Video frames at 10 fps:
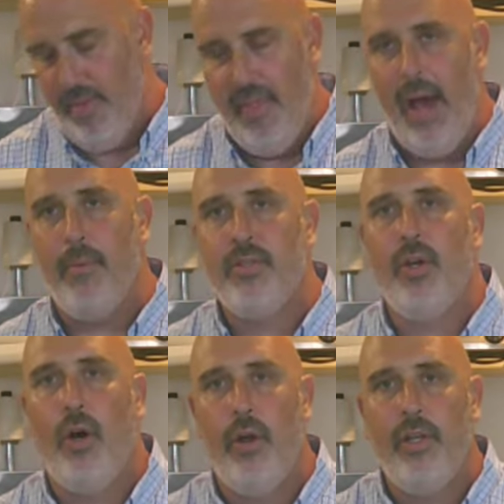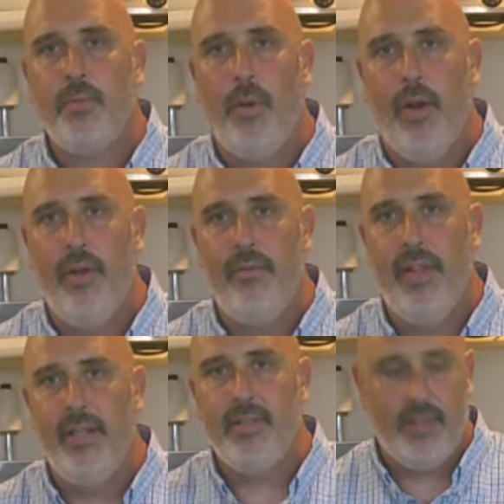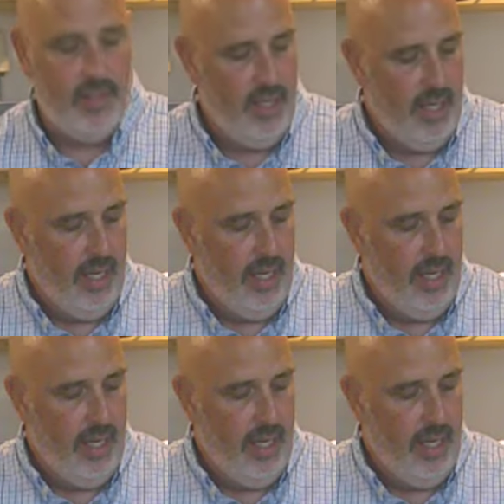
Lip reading: That was the hardest part of this